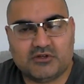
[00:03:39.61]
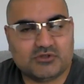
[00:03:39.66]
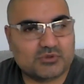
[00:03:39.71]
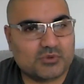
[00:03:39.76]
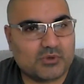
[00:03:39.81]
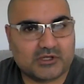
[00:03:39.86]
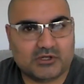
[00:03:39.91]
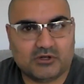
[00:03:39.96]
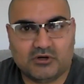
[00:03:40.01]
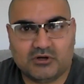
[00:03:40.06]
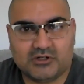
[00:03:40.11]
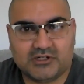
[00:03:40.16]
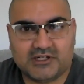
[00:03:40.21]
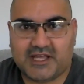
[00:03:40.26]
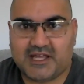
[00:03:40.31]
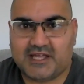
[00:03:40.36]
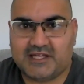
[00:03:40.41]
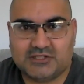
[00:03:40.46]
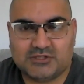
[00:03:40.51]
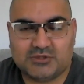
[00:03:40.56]
so I can't
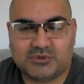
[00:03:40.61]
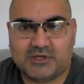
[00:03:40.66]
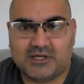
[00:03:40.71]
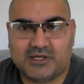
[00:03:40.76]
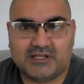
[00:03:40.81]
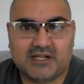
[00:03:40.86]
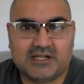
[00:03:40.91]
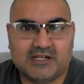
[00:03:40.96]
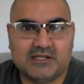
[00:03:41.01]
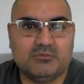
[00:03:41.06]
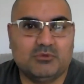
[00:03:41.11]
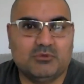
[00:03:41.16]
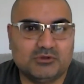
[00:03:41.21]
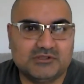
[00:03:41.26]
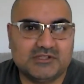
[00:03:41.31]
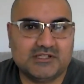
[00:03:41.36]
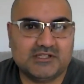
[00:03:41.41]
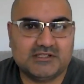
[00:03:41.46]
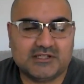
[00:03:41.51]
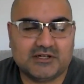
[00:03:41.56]
get into it in any more
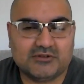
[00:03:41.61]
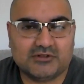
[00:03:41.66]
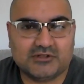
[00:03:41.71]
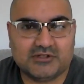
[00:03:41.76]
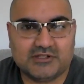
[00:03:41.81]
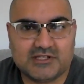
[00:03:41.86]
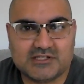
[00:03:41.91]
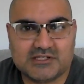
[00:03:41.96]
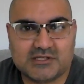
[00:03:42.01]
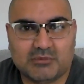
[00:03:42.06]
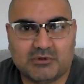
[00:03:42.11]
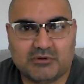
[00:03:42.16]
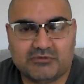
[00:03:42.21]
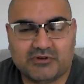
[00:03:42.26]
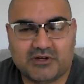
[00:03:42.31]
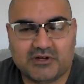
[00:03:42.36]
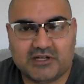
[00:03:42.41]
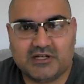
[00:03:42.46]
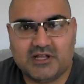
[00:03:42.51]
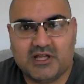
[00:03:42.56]
detail than this, I'm
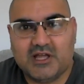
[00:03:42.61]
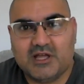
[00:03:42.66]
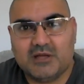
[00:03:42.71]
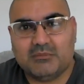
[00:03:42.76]
afraid.